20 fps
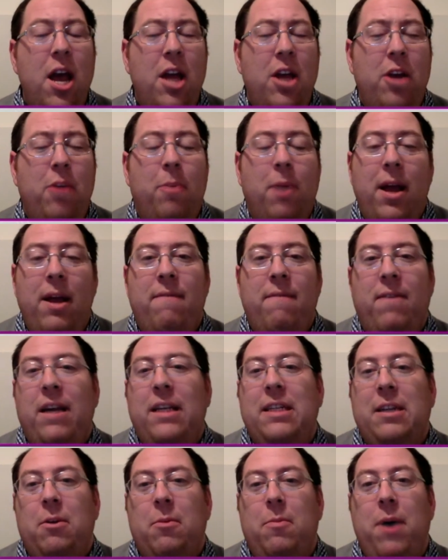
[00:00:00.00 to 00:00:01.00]
you're probably in Phi
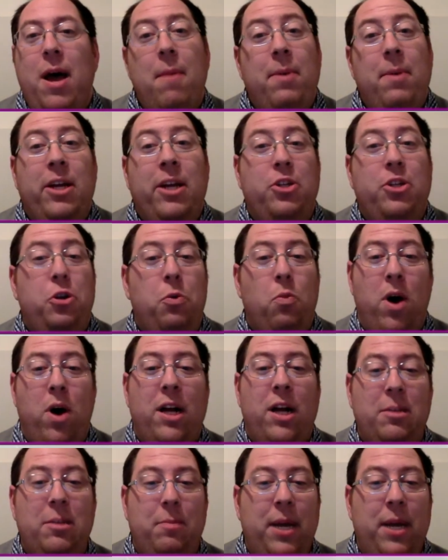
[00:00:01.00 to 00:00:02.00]
Sigma Pi because you
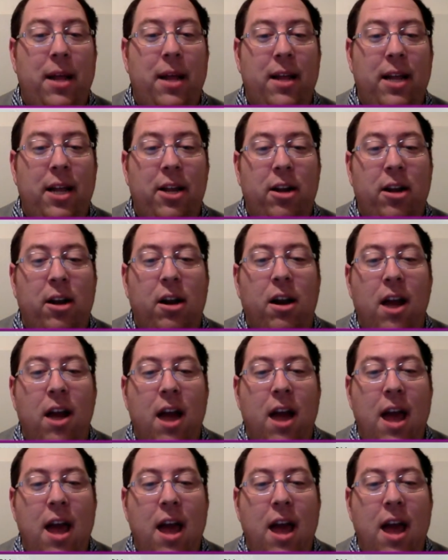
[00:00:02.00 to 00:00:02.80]
want to be a leader.